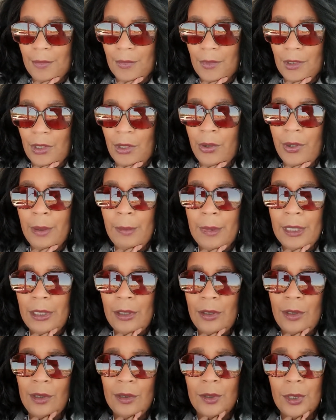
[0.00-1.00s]

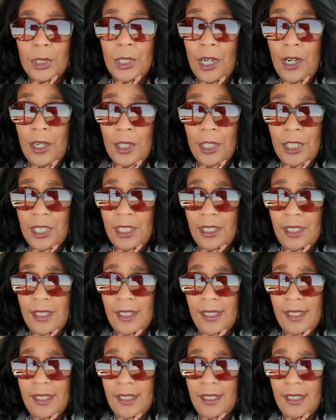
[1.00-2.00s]
criminal
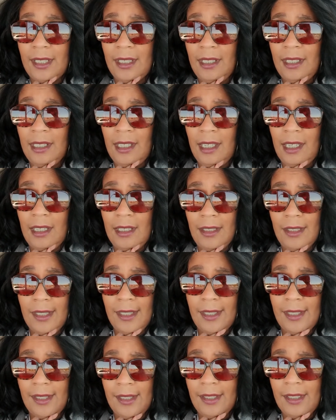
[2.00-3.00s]
charges
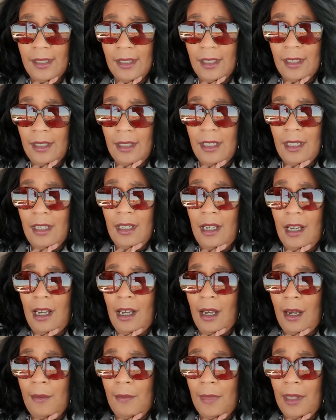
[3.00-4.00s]
against
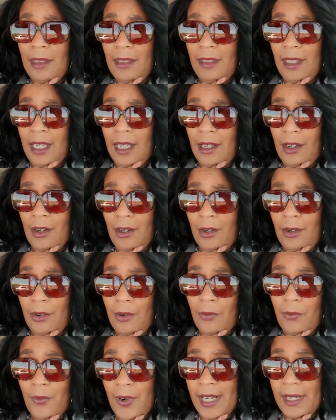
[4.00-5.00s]
their
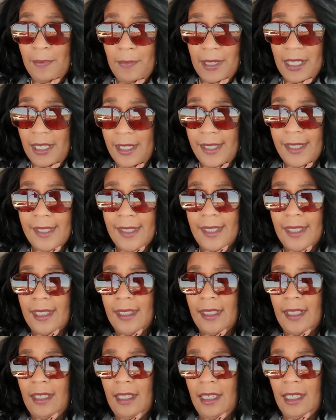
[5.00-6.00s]

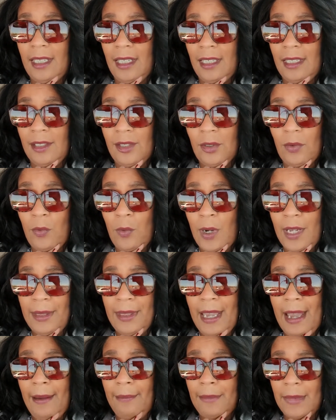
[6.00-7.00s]
rapists, and what
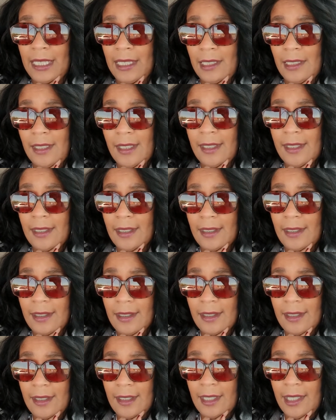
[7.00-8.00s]
that means
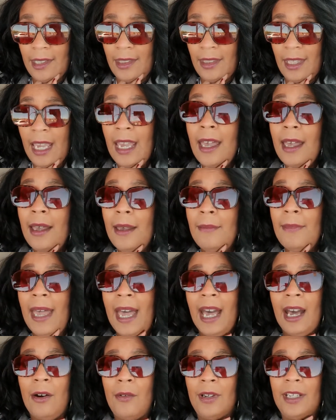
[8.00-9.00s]
to them,
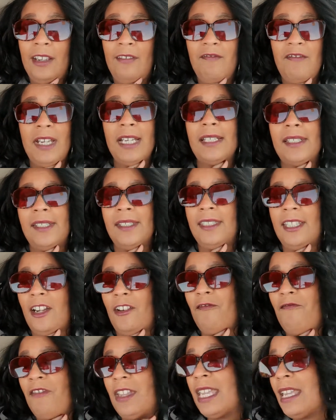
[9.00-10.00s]
how it affects their
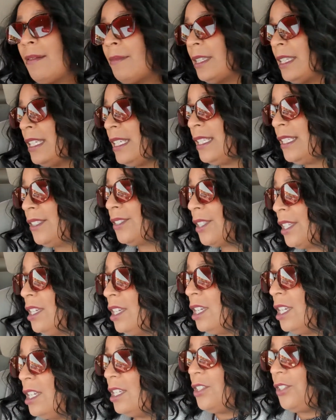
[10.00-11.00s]
families.
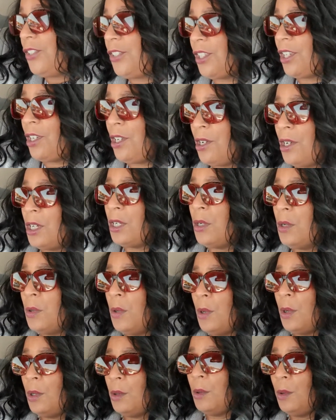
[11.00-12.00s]
So,